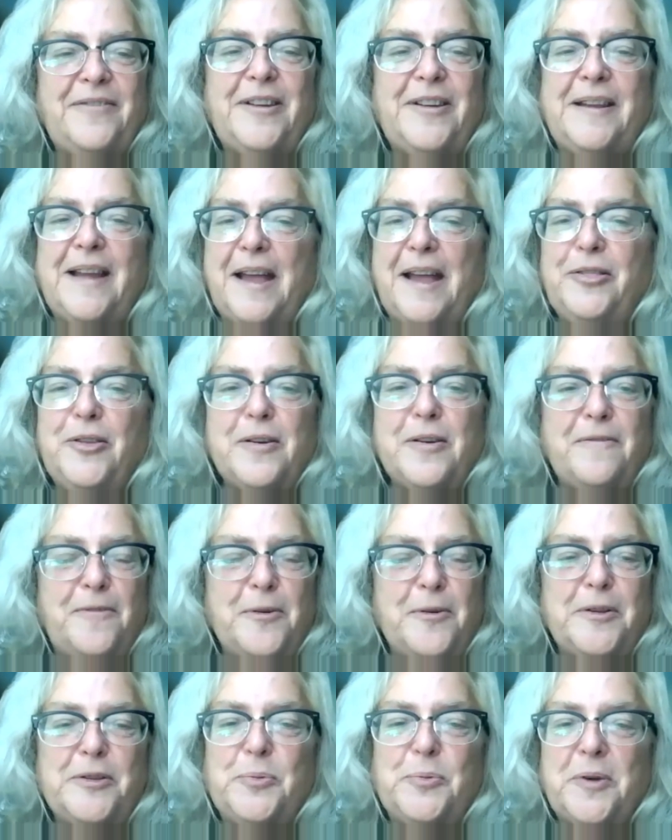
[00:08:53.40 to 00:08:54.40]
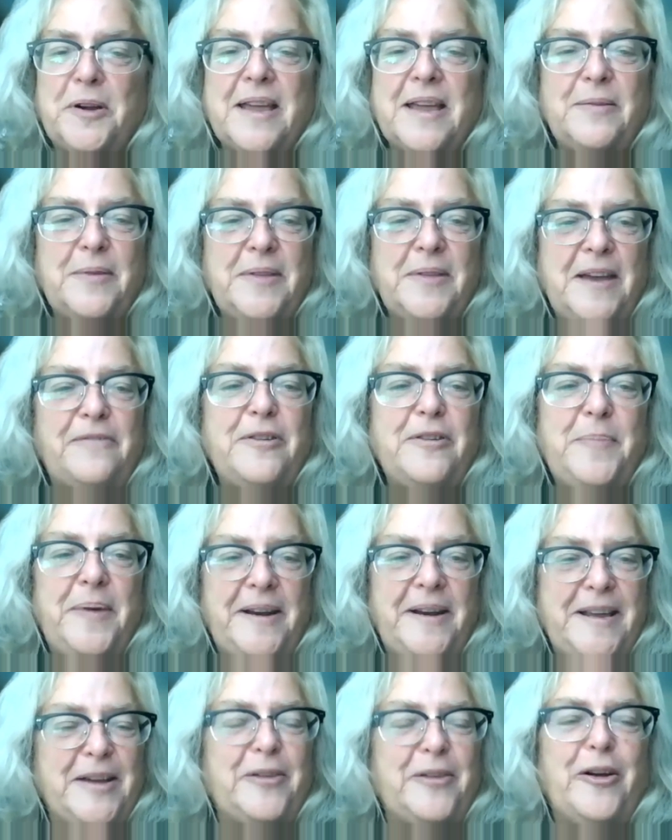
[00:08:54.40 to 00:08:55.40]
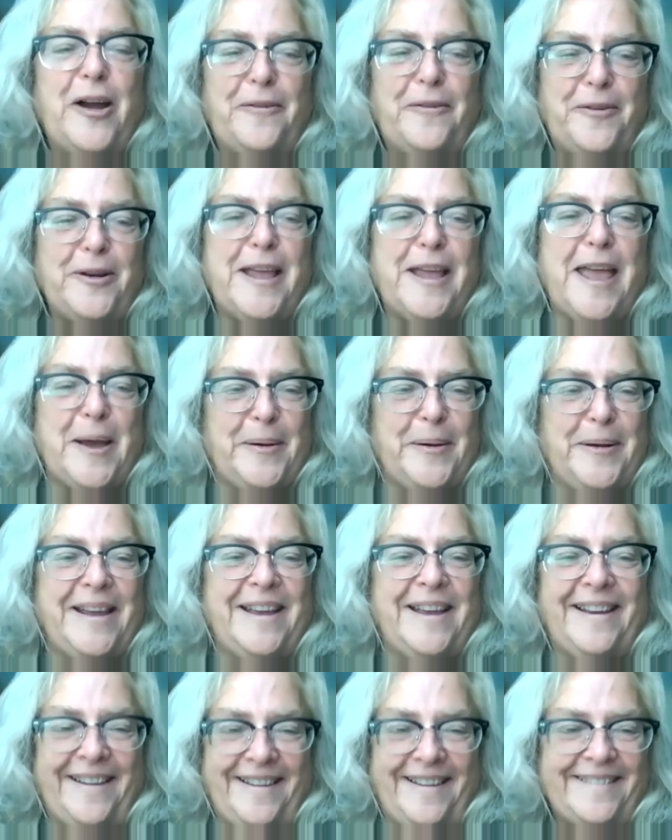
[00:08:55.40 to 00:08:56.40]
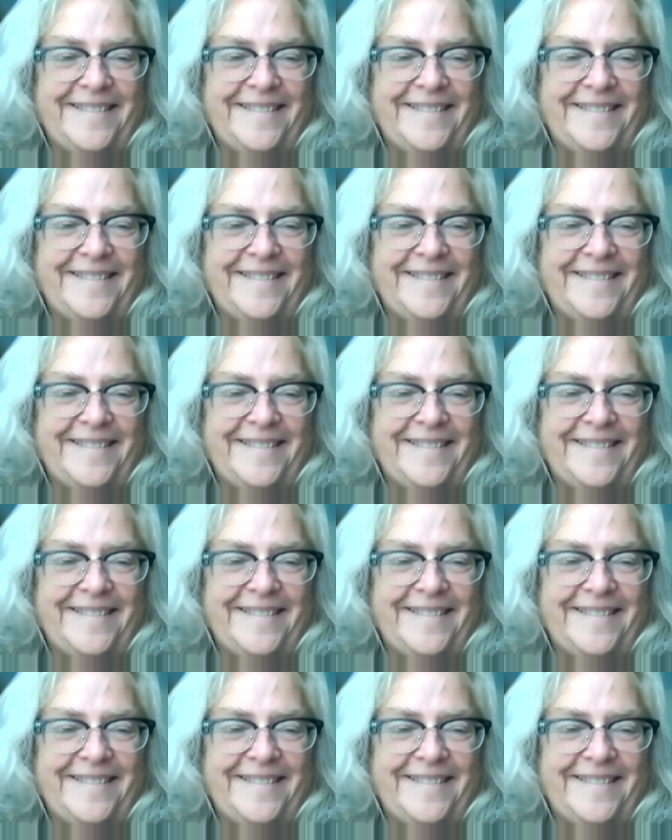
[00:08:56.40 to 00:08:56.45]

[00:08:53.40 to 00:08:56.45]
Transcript: David. I look forward to working with everybody in Crawford County.